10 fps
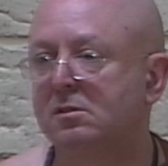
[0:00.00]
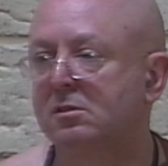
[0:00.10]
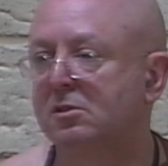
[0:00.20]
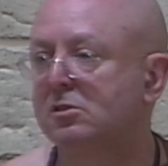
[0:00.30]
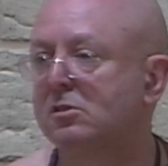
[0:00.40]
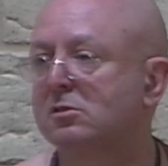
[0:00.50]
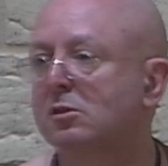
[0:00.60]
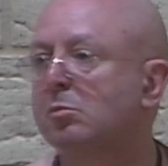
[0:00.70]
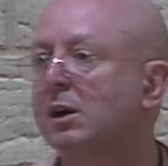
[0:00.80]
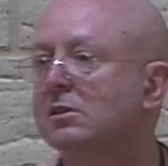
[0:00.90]
There's just
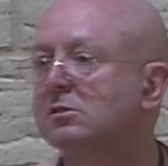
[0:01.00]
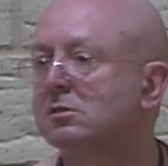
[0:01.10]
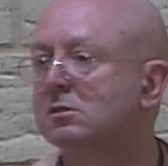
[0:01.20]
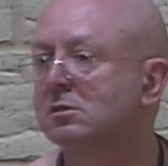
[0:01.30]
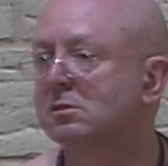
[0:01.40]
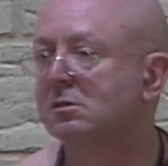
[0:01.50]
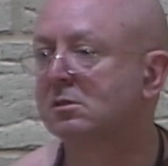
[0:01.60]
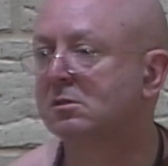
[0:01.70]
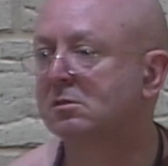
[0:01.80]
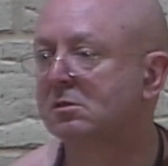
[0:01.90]
compassion,
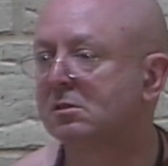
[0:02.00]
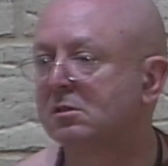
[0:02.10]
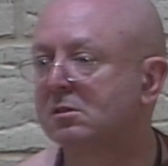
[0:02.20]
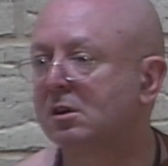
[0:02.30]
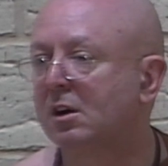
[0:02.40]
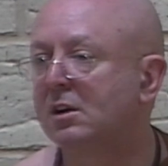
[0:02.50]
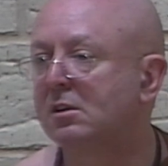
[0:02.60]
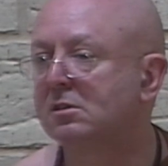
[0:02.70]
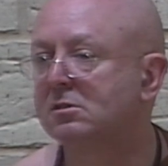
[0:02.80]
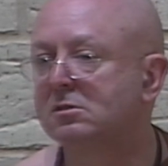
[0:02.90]

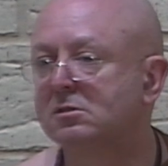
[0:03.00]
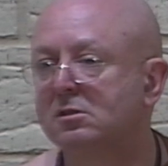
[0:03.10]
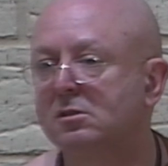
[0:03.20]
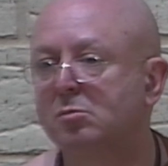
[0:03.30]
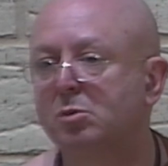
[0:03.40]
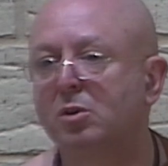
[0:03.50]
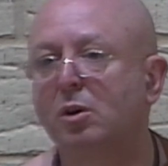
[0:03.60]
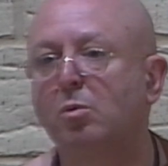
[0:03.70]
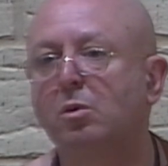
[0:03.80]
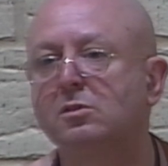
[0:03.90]
kindness, but
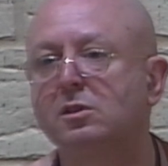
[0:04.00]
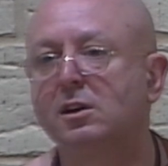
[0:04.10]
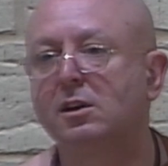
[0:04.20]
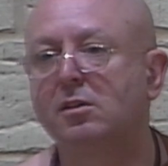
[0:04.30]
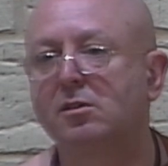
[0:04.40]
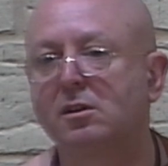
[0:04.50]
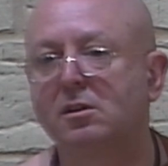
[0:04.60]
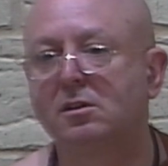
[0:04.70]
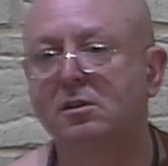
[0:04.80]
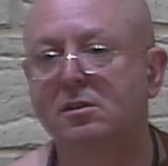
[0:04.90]
not wanting anything.
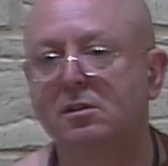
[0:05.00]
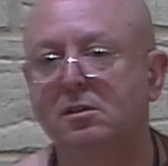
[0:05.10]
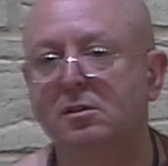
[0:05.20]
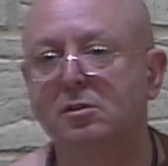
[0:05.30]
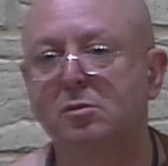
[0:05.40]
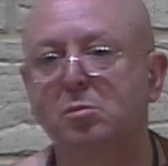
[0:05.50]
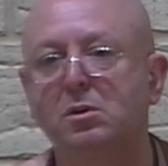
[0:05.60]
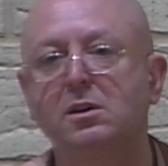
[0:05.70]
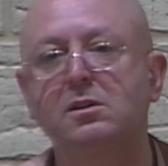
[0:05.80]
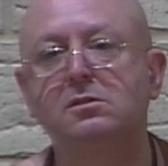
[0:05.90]

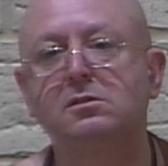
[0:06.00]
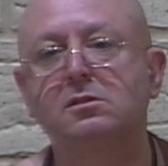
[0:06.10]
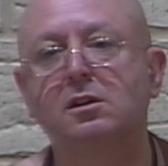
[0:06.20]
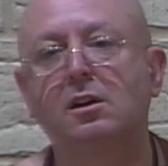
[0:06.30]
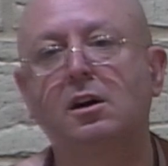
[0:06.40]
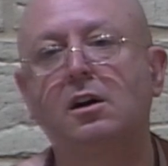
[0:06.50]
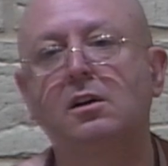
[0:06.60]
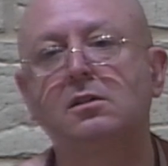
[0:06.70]
Peace at last.